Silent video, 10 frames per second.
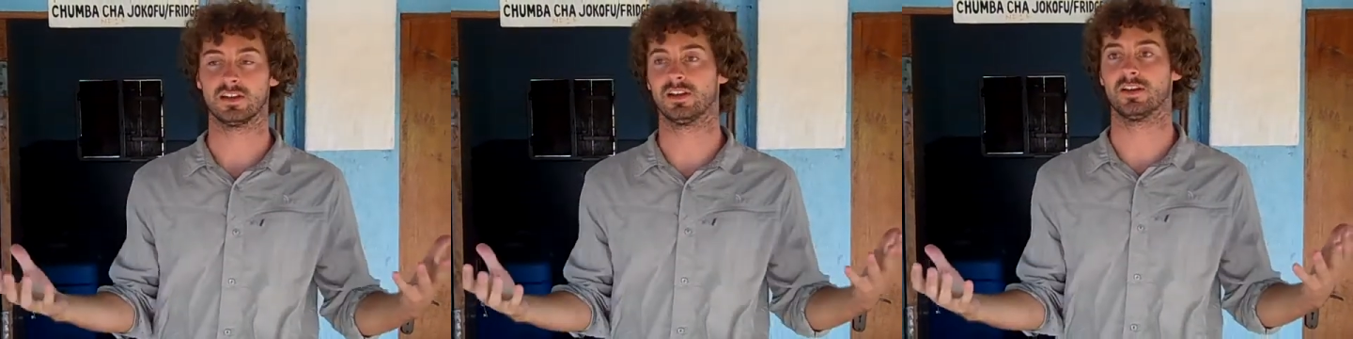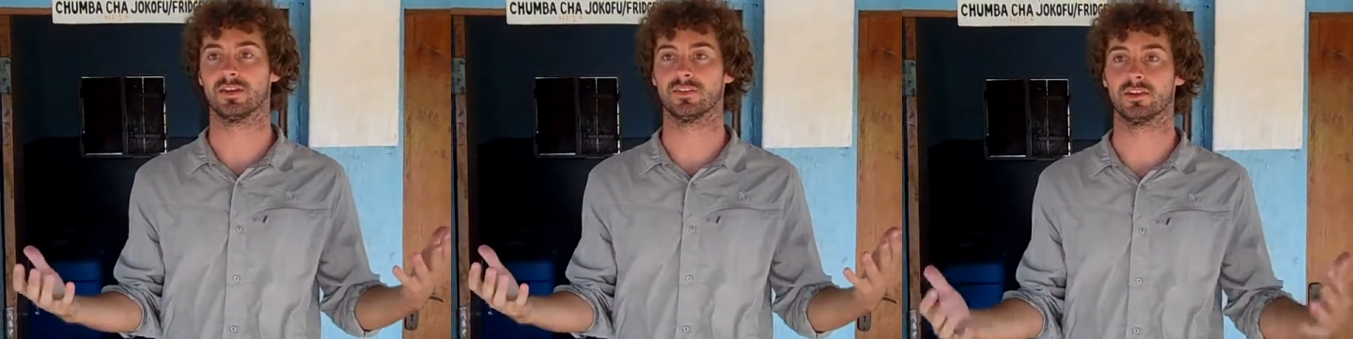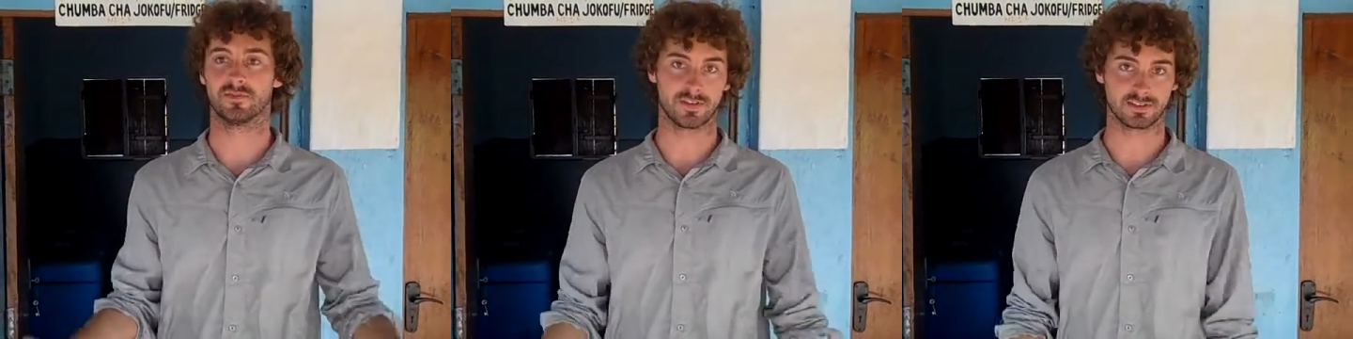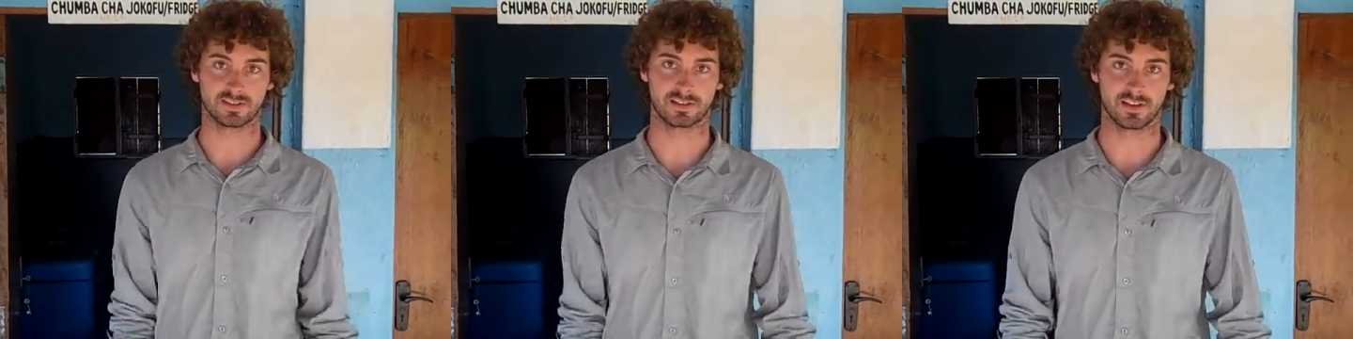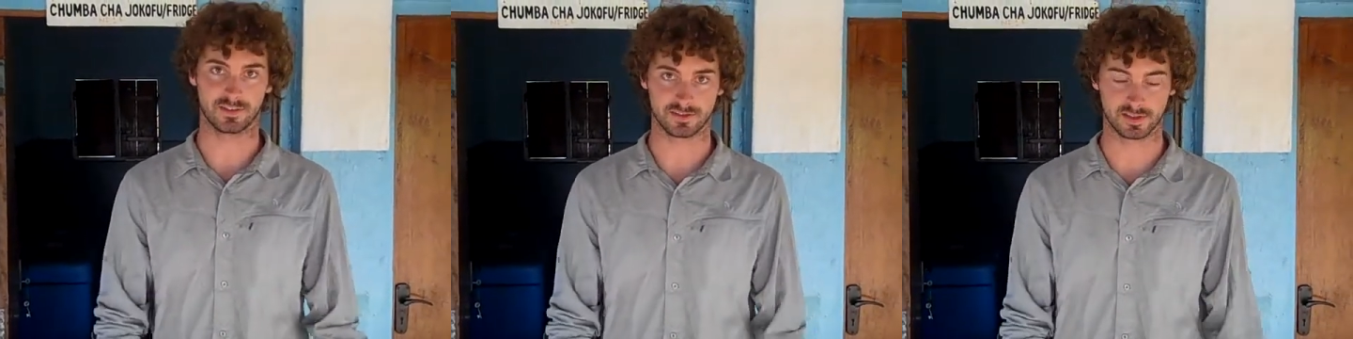that are facing the
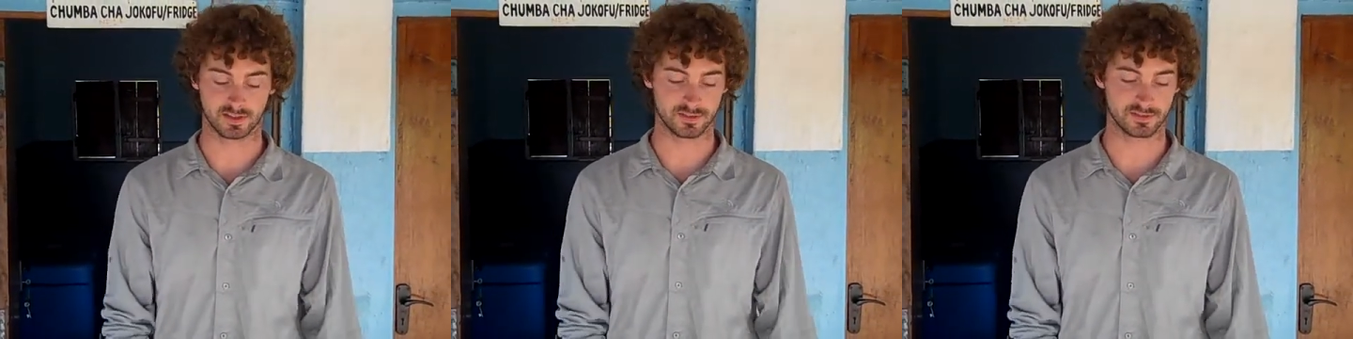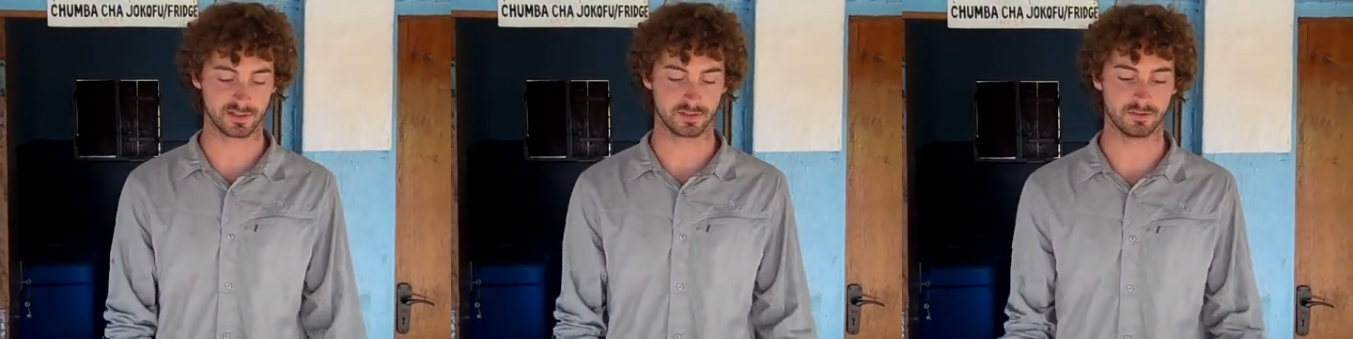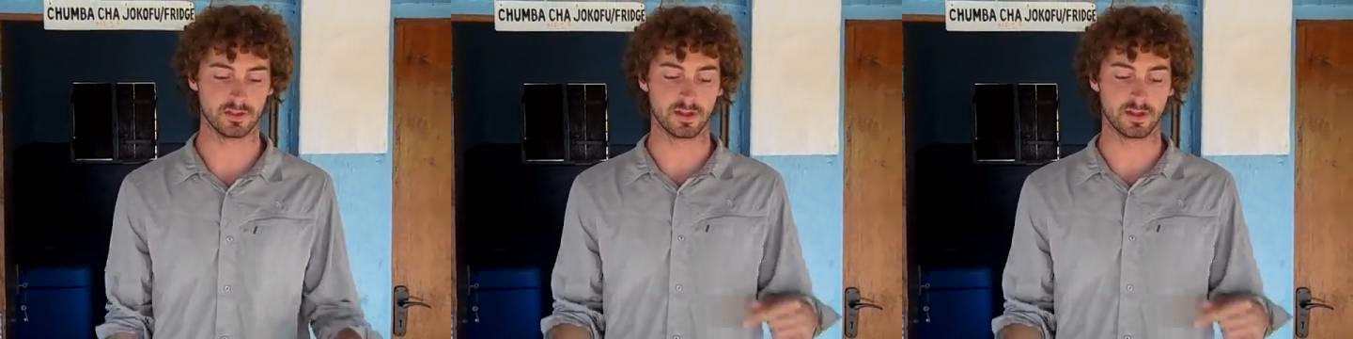health center. So